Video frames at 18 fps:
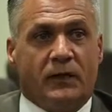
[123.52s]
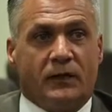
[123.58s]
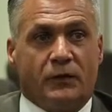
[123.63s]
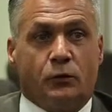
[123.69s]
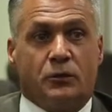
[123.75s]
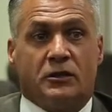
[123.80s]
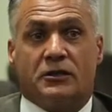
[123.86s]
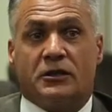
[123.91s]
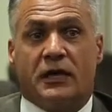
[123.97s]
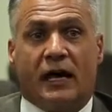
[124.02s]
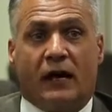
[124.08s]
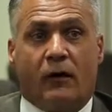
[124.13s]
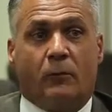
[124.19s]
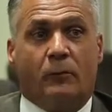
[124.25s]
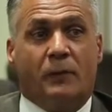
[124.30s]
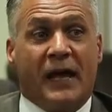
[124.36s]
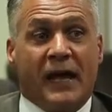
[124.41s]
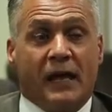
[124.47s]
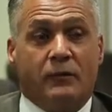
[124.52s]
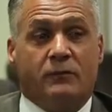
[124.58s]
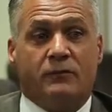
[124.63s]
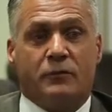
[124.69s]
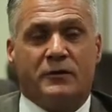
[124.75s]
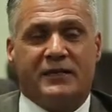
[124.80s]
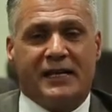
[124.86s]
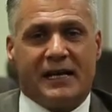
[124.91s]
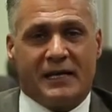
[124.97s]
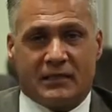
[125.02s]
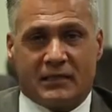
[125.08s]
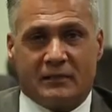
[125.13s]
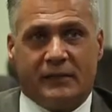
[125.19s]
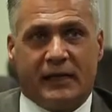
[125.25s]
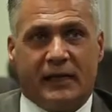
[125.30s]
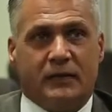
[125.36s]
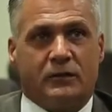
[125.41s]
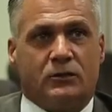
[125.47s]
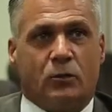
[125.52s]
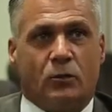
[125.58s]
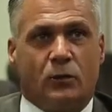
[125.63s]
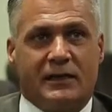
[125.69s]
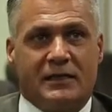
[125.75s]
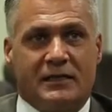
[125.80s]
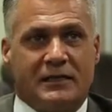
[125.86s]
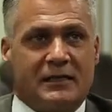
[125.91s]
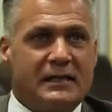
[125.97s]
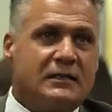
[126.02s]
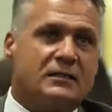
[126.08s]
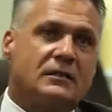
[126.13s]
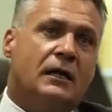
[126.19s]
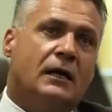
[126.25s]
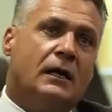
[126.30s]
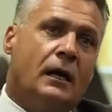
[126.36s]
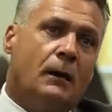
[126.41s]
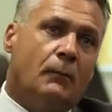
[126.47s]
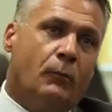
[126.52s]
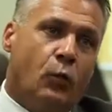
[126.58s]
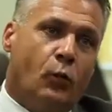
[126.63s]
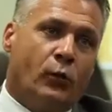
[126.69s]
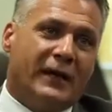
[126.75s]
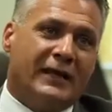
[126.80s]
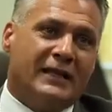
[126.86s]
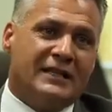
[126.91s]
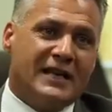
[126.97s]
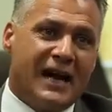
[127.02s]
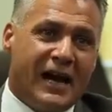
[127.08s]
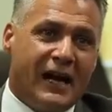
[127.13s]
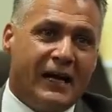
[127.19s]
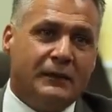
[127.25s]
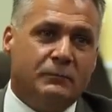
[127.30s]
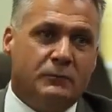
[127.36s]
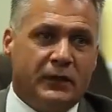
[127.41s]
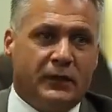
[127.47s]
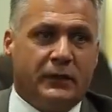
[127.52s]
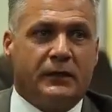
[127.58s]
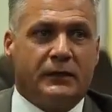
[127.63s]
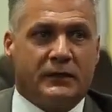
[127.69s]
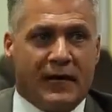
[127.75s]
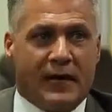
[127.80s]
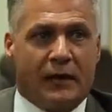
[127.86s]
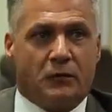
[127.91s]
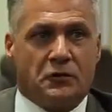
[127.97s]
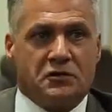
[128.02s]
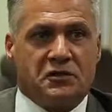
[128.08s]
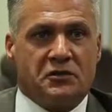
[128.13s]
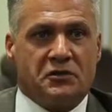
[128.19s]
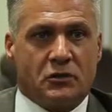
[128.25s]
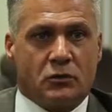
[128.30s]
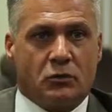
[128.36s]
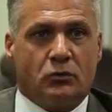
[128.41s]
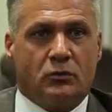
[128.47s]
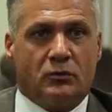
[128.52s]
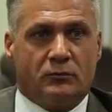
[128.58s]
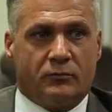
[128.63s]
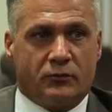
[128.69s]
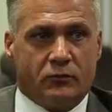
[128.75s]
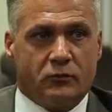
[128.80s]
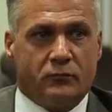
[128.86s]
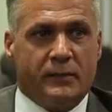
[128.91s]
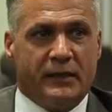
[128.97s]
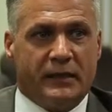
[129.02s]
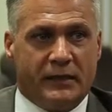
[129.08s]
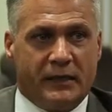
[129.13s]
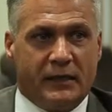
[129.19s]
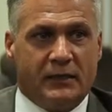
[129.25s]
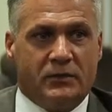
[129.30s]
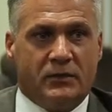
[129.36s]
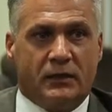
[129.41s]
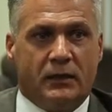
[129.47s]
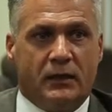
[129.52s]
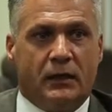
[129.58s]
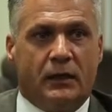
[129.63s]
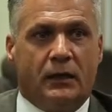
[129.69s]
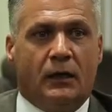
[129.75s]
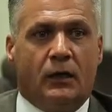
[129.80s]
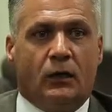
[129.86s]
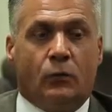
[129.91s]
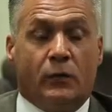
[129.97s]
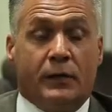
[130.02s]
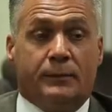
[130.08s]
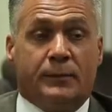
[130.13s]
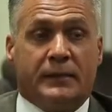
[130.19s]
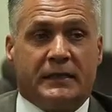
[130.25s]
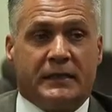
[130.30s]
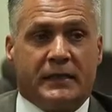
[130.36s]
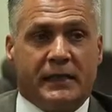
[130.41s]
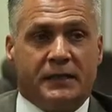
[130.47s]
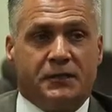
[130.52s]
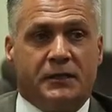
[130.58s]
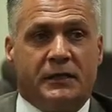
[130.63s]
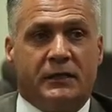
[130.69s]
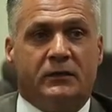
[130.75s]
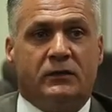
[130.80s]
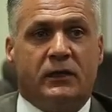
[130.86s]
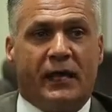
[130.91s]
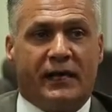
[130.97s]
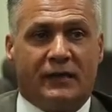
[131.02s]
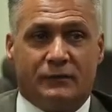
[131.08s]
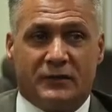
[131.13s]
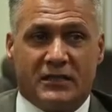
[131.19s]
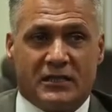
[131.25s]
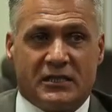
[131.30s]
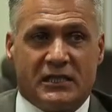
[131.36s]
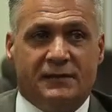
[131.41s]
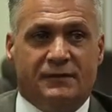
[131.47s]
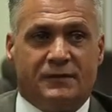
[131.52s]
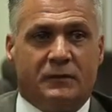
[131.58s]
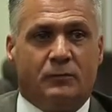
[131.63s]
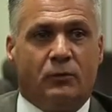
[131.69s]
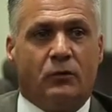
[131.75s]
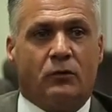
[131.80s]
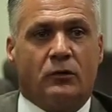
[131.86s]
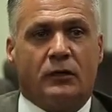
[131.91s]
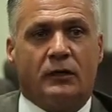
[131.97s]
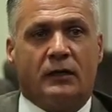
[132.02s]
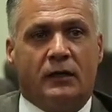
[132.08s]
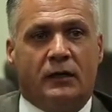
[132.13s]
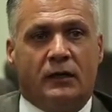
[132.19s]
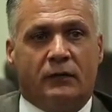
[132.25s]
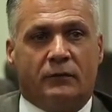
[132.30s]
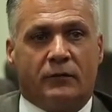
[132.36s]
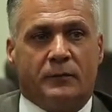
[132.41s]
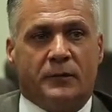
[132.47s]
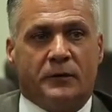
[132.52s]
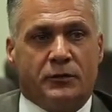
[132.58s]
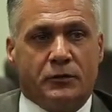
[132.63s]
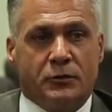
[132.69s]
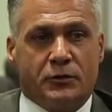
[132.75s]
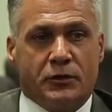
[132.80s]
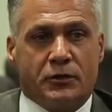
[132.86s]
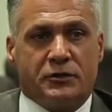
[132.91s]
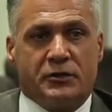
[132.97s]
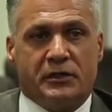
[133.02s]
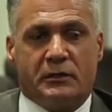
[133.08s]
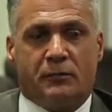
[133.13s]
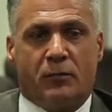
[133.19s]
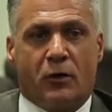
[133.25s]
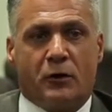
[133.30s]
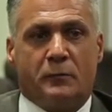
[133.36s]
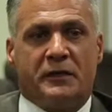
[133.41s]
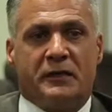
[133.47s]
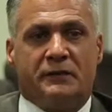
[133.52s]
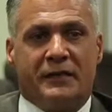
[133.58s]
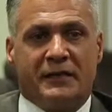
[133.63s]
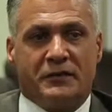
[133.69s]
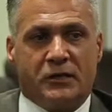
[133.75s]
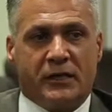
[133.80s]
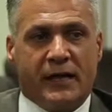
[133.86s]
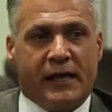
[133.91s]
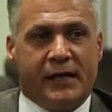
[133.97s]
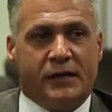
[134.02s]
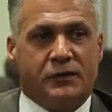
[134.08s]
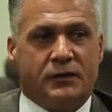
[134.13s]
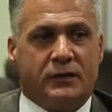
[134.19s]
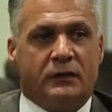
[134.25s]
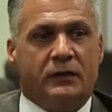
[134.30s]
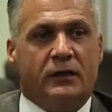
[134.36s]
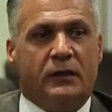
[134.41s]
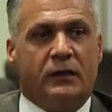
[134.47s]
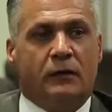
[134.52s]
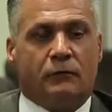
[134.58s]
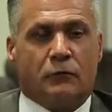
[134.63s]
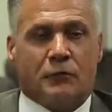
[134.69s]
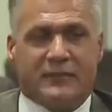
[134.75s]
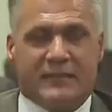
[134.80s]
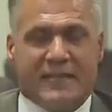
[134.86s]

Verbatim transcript: In order to help pay for the estimated $26.9 million in school improvement needs, we petition and receive support from the New Jersey Department of Education for